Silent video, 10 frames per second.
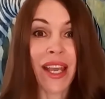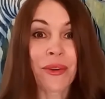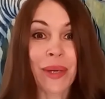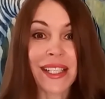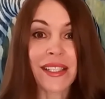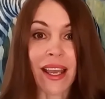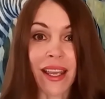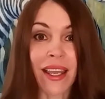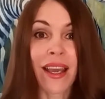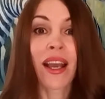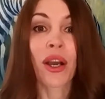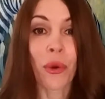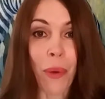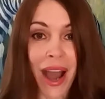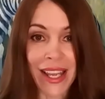We say
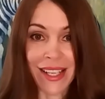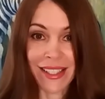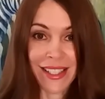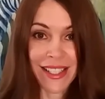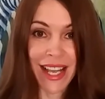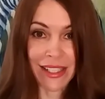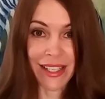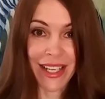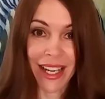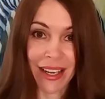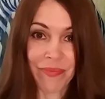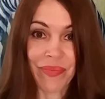Quiet Saturday.